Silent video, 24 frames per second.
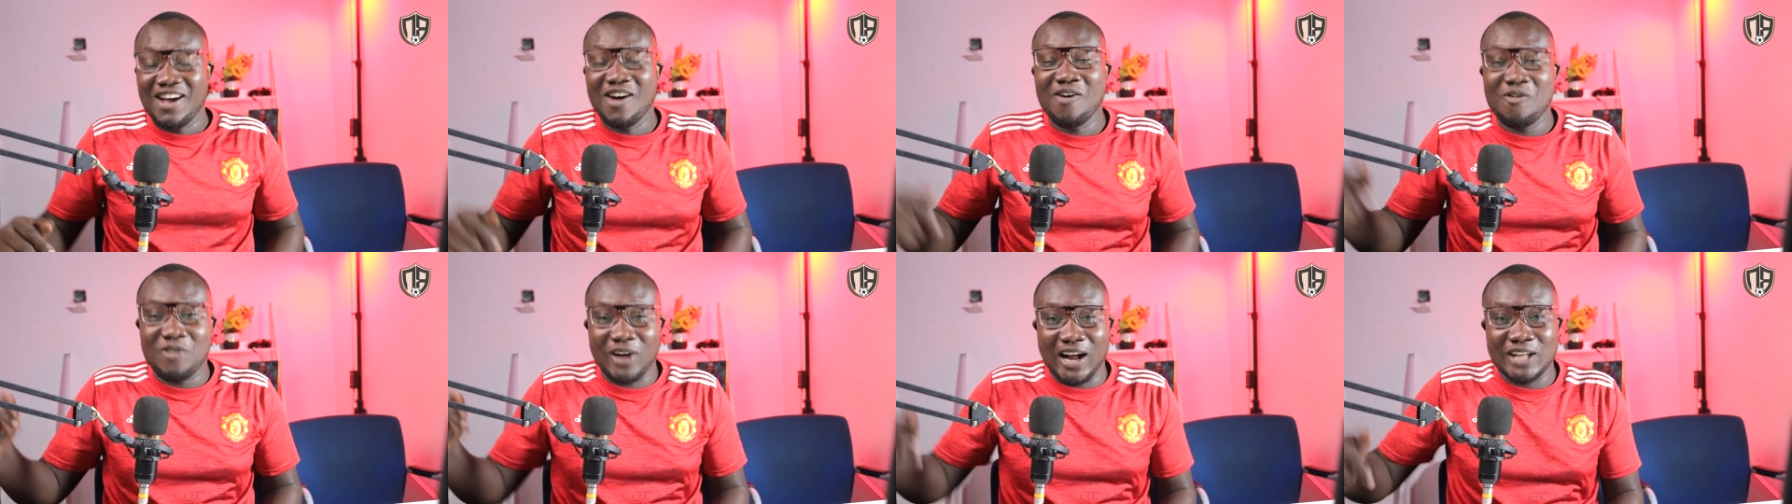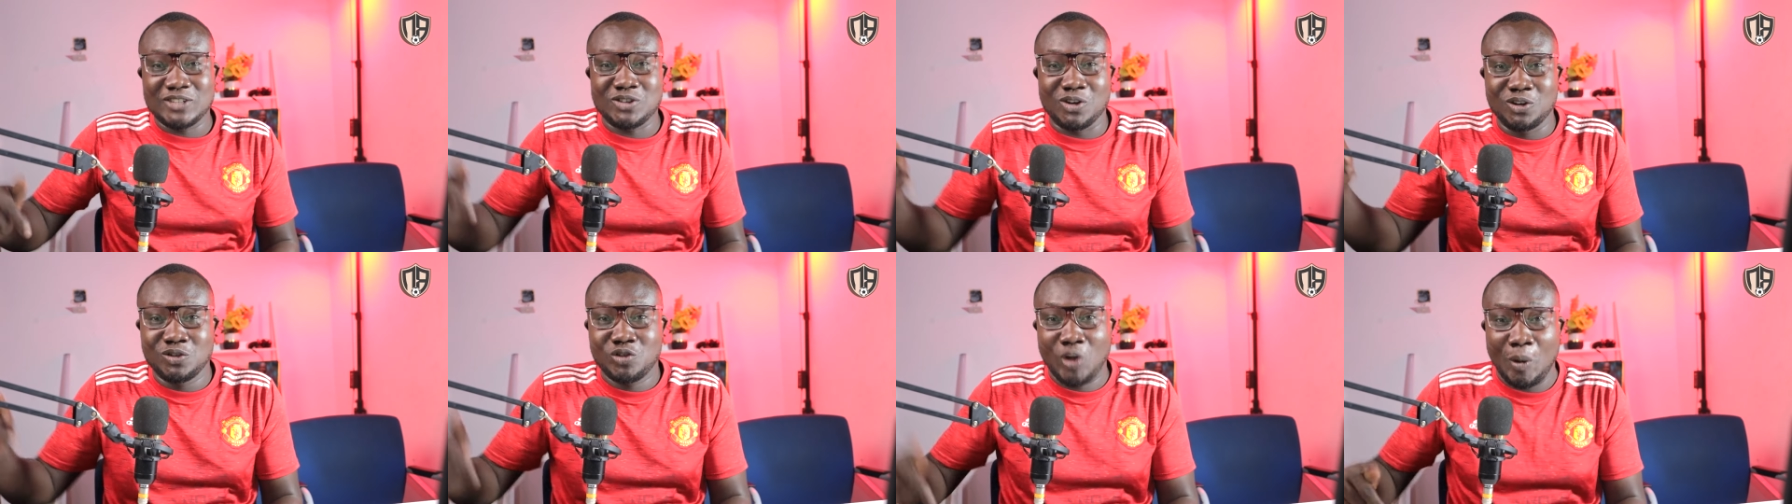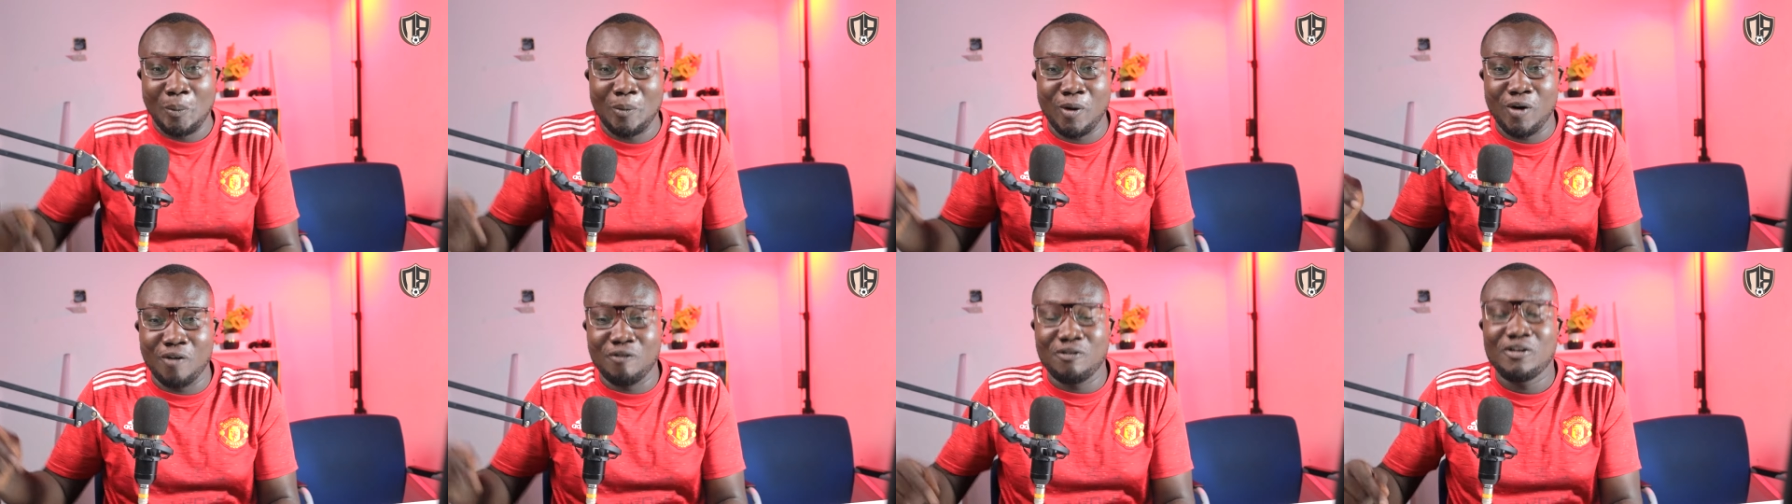Right on
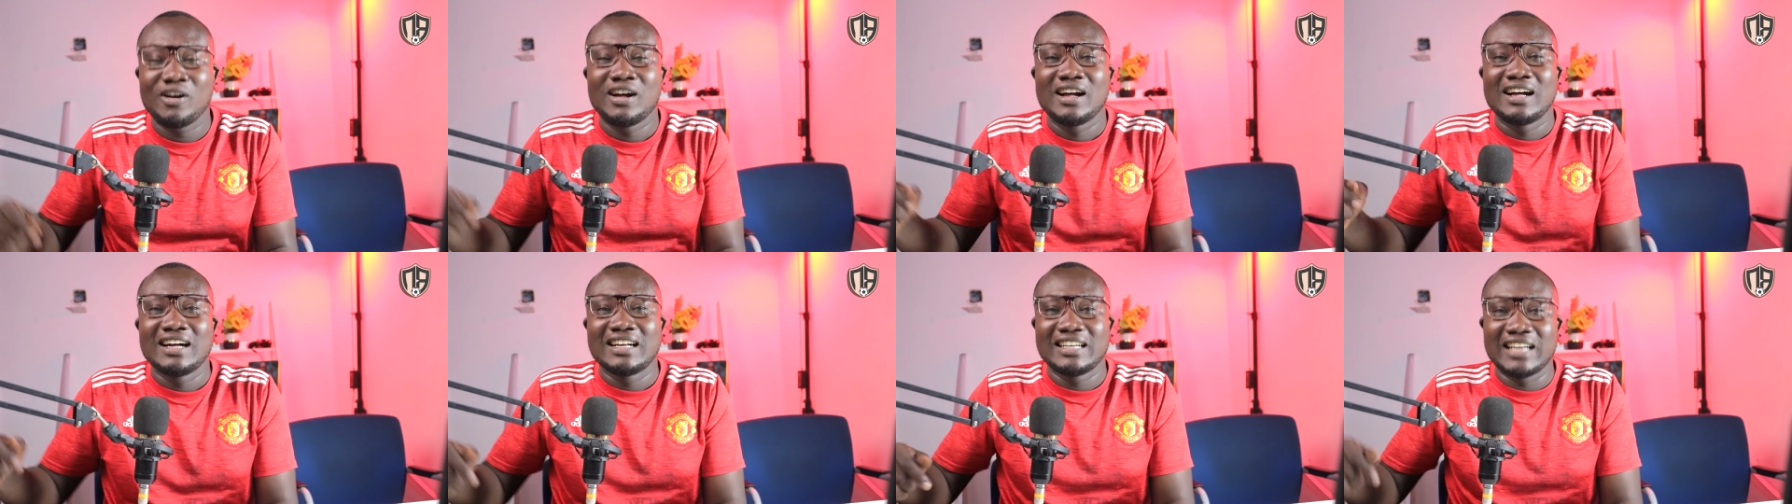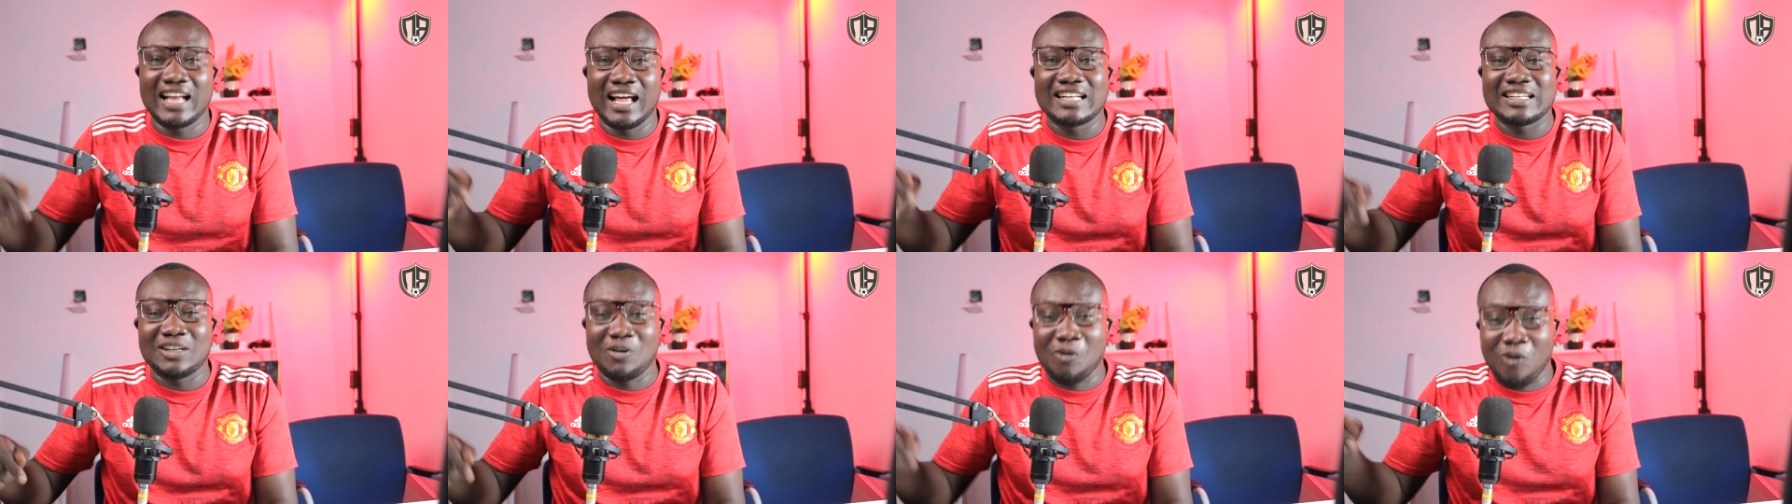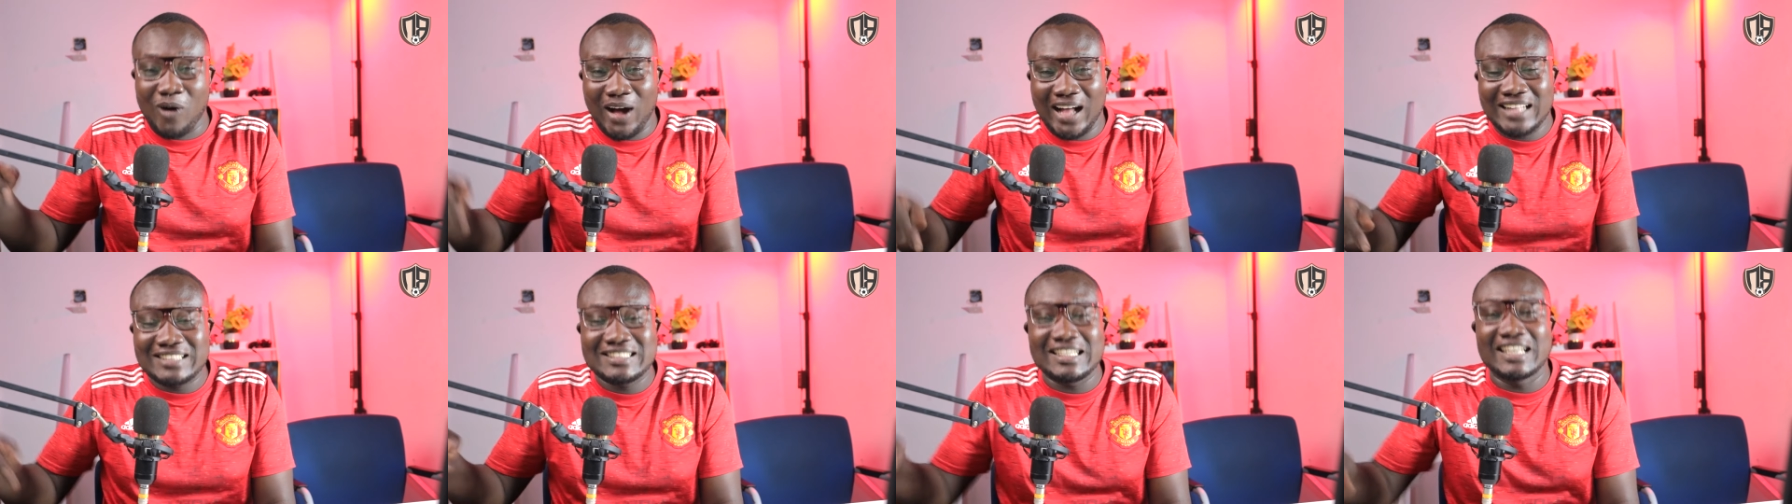top of the
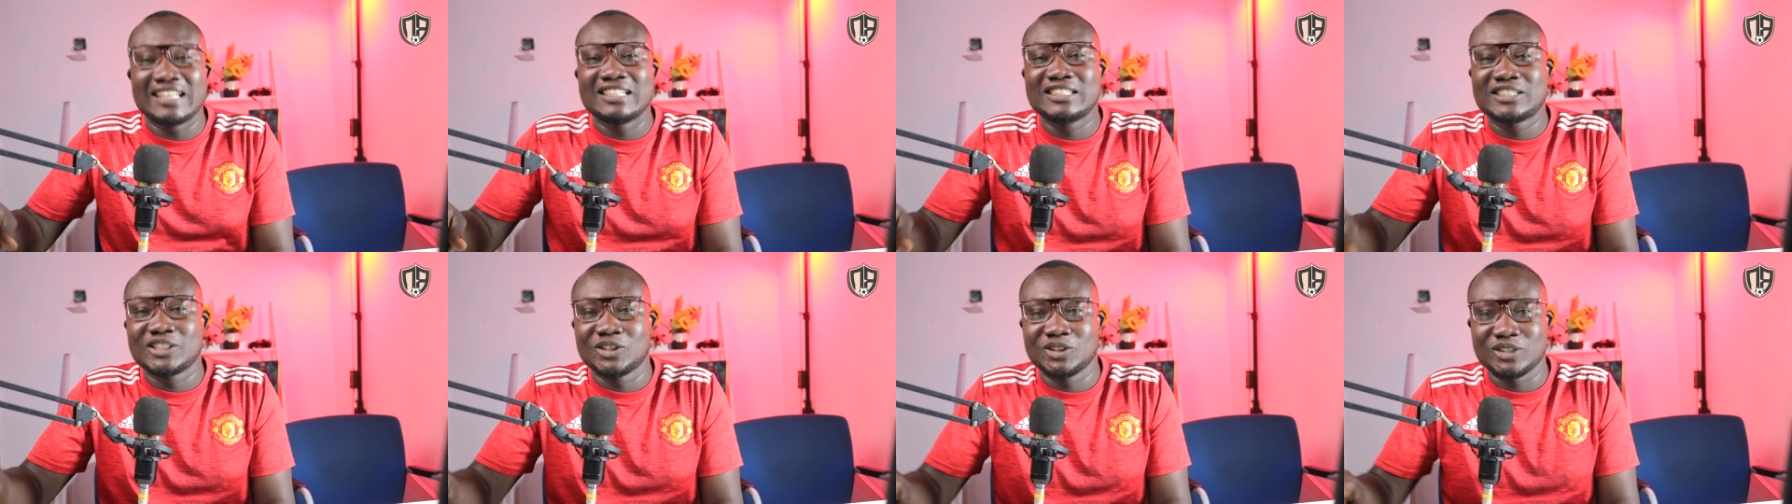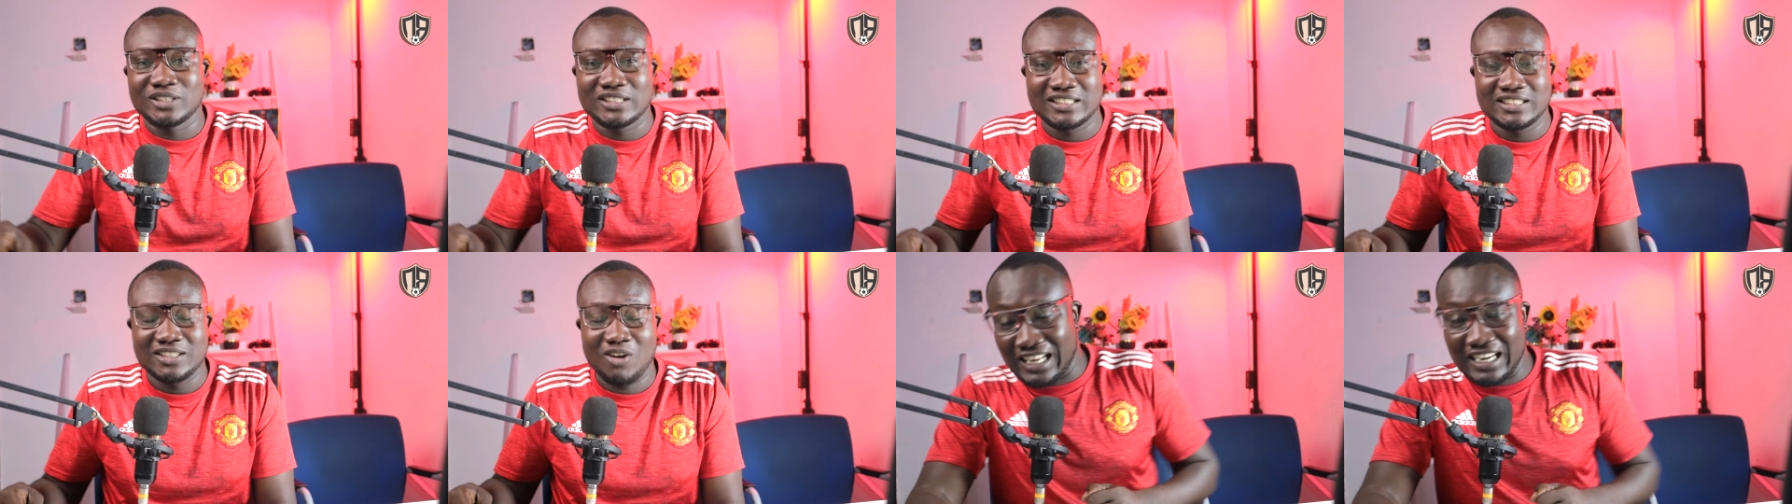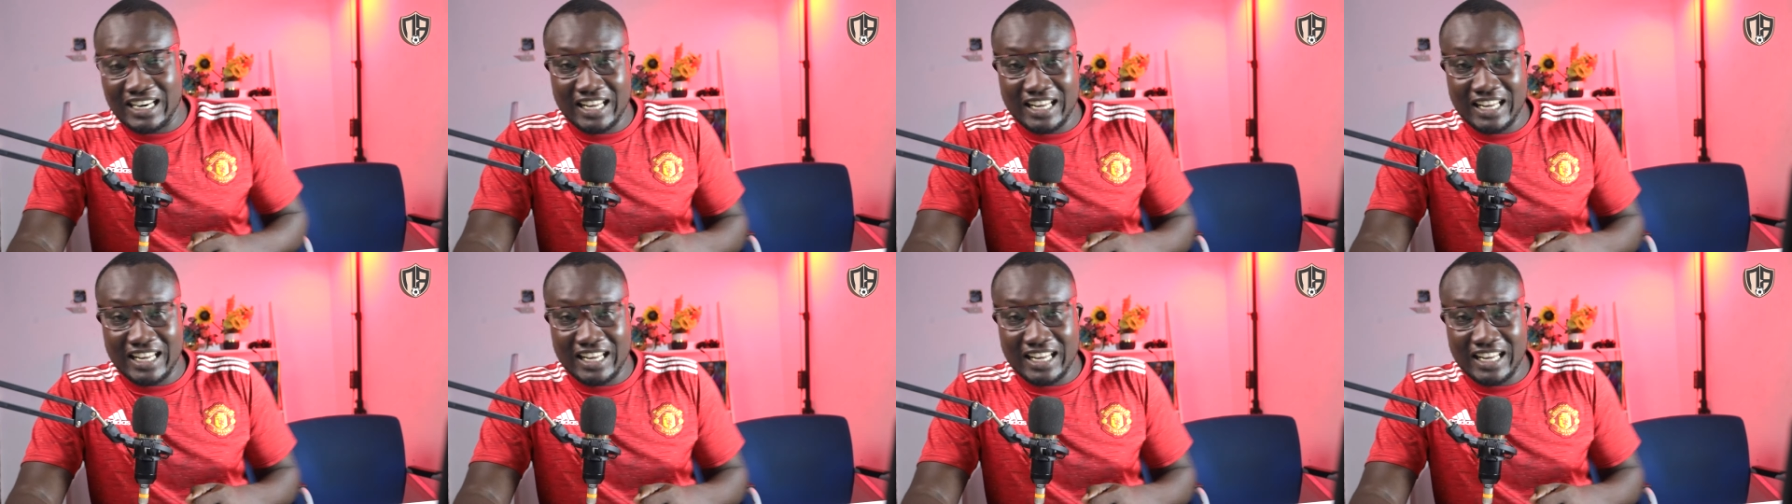White Angels.